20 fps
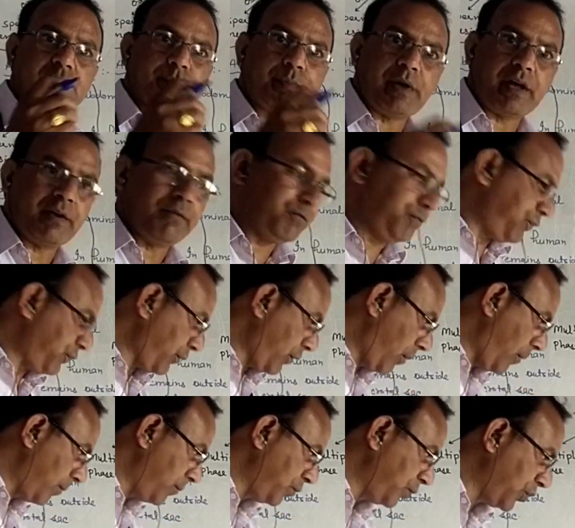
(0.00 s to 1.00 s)
sperm
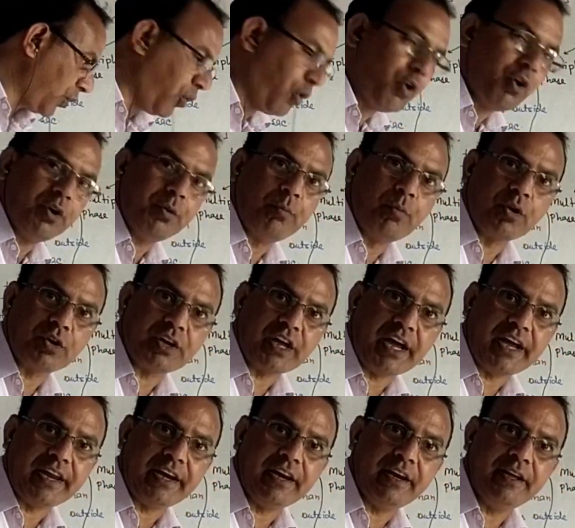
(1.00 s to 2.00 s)
from
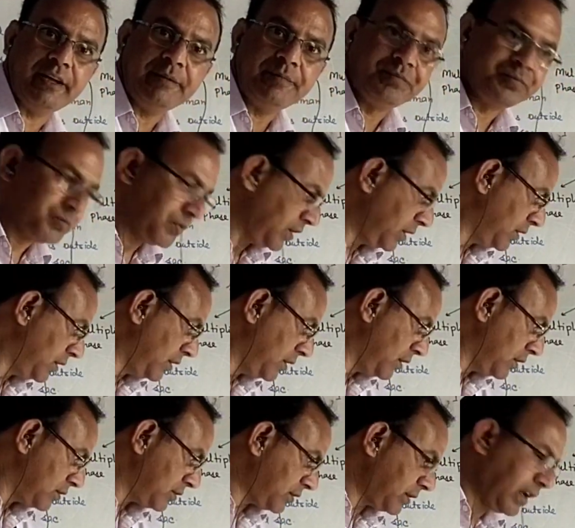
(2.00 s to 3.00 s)
non-motile
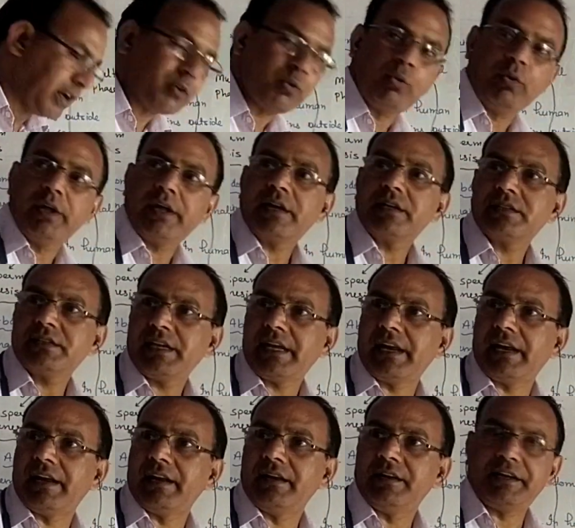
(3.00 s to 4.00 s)
circular
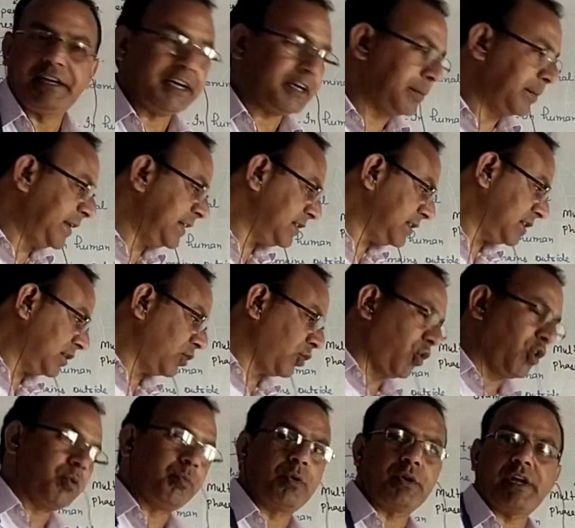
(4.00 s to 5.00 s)
cell. It means
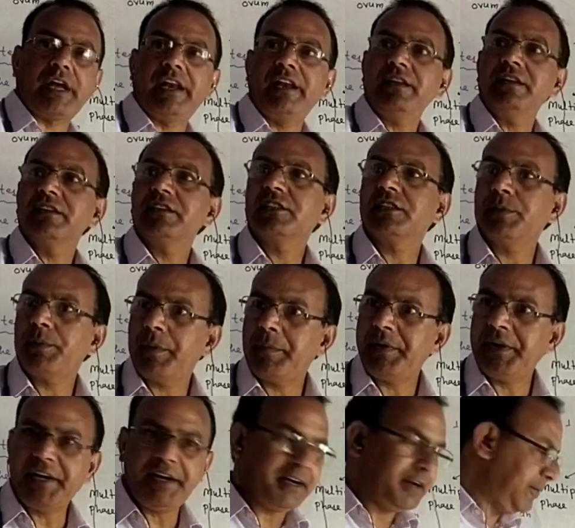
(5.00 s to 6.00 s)
non-motile
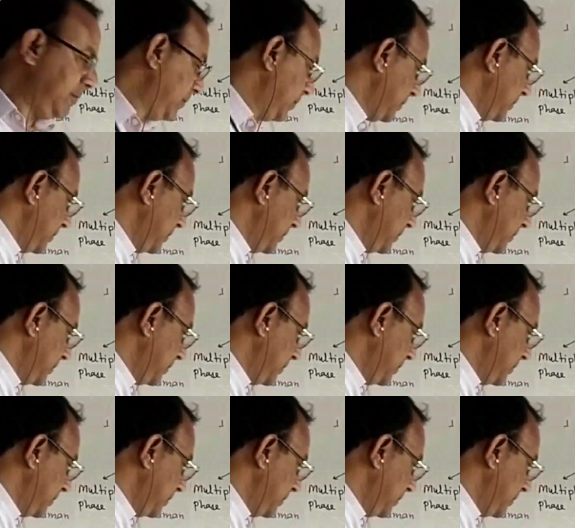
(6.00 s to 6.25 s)
spermatid.